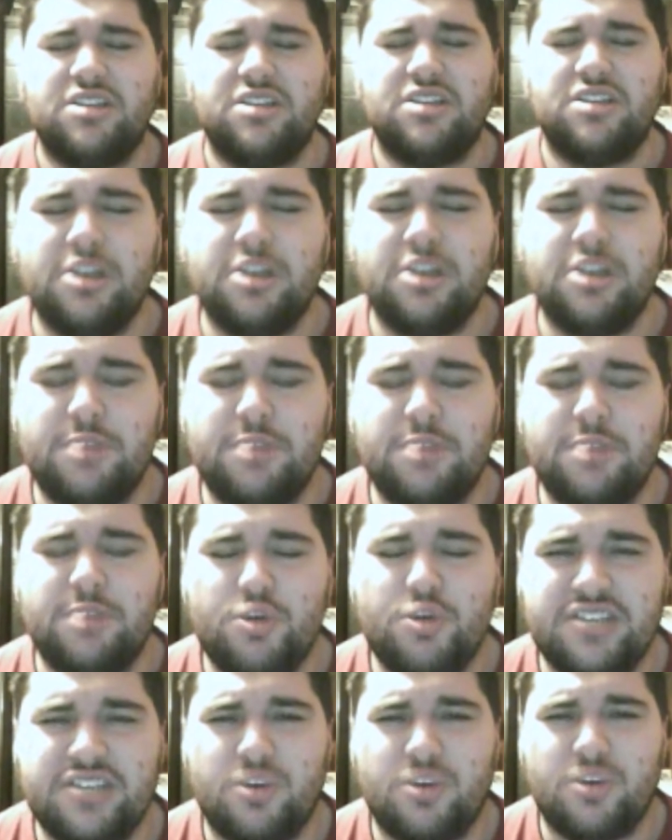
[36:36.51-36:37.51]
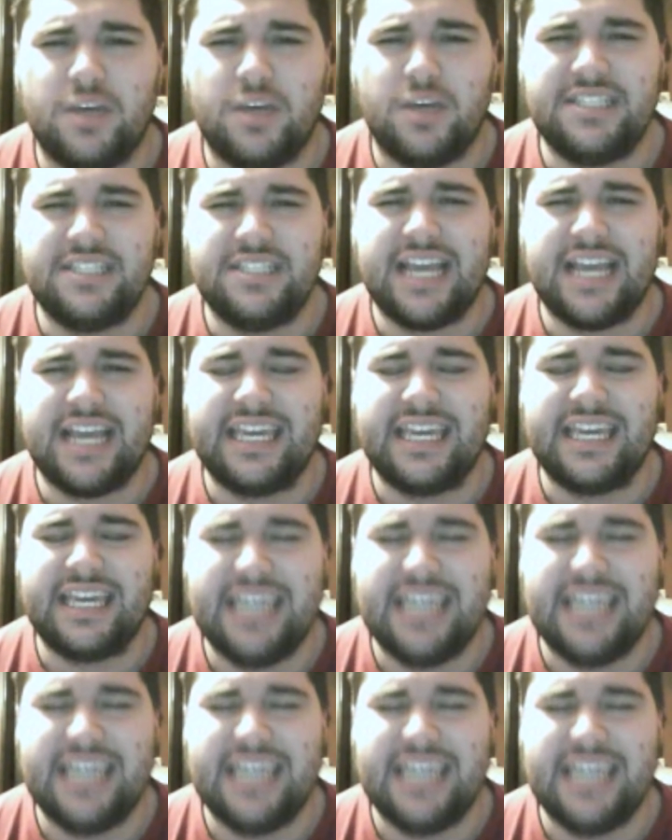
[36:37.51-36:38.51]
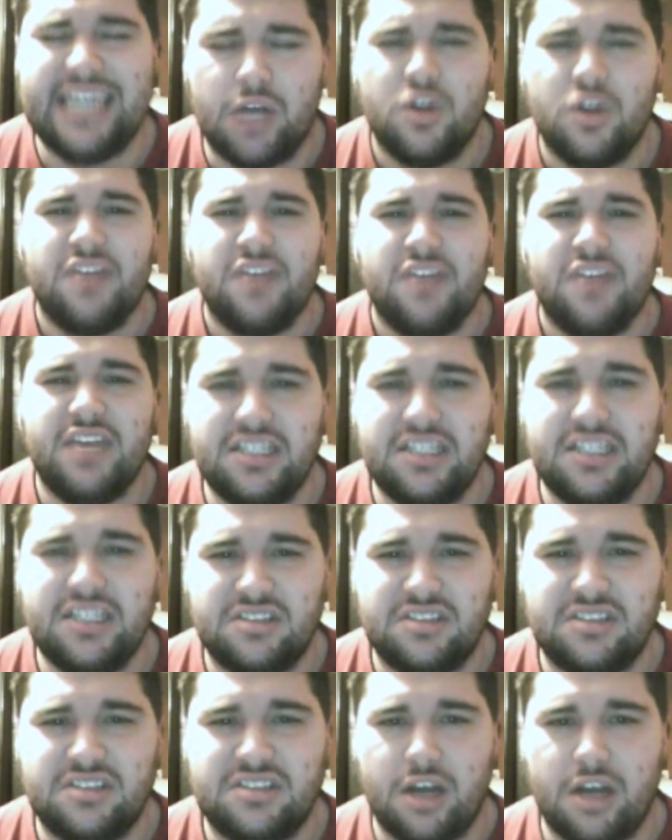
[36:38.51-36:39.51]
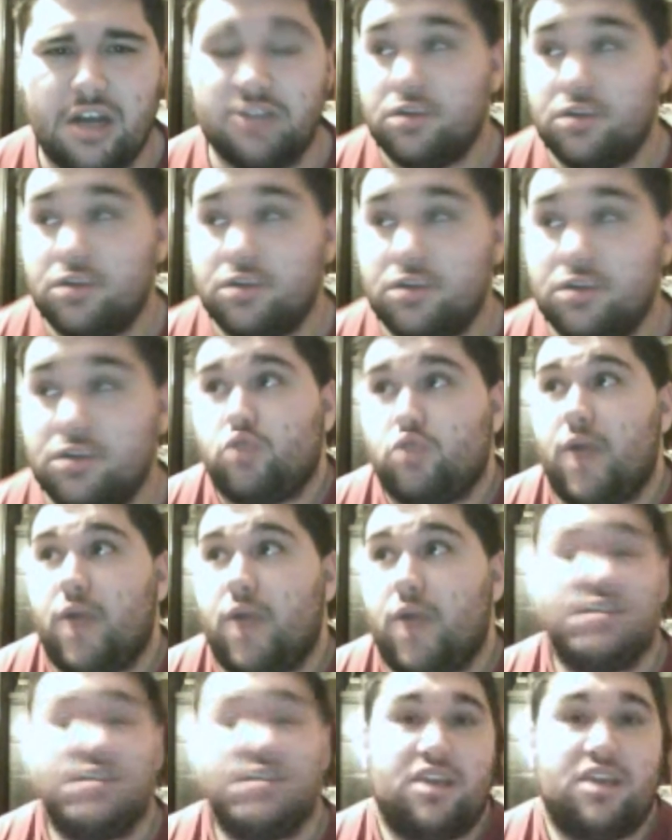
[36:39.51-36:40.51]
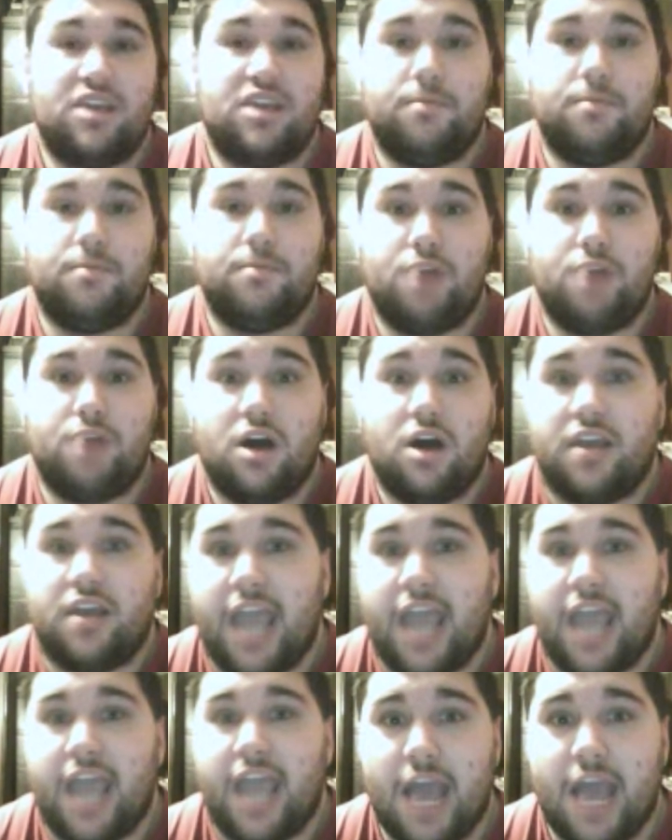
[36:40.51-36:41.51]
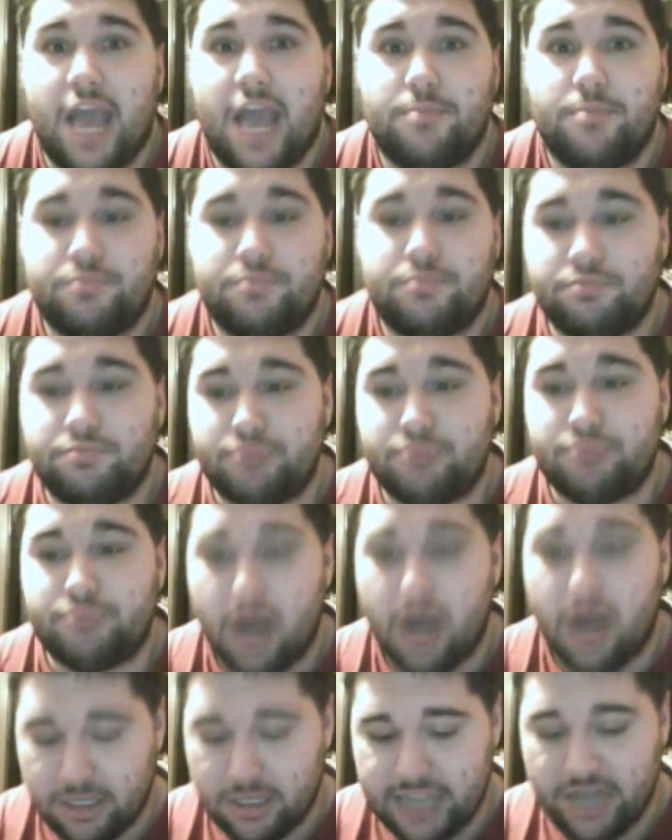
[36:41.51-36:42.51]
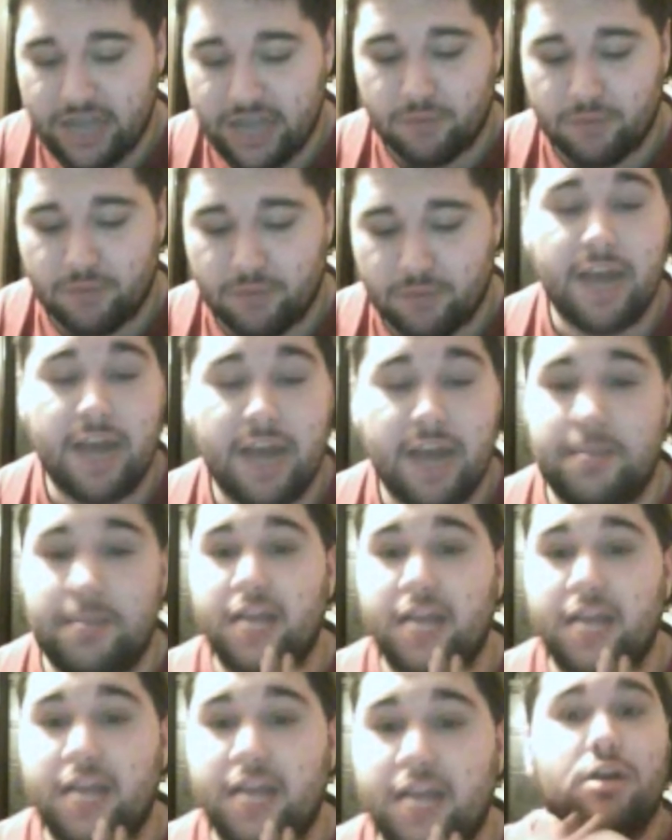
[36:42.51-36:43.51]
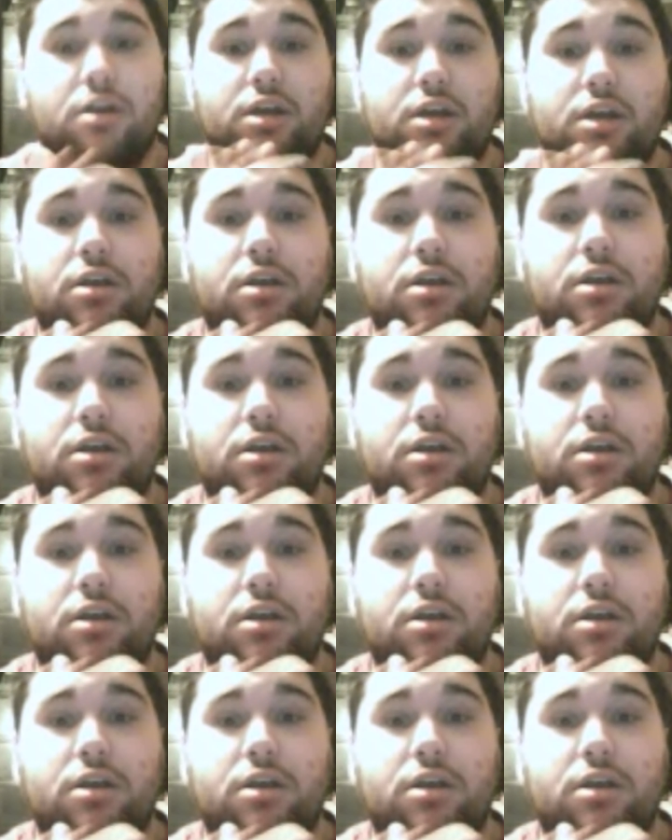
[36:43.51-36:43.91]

WWE is the ones that kill the indie stars. Granted, CM Punk and Daniel Bryan made good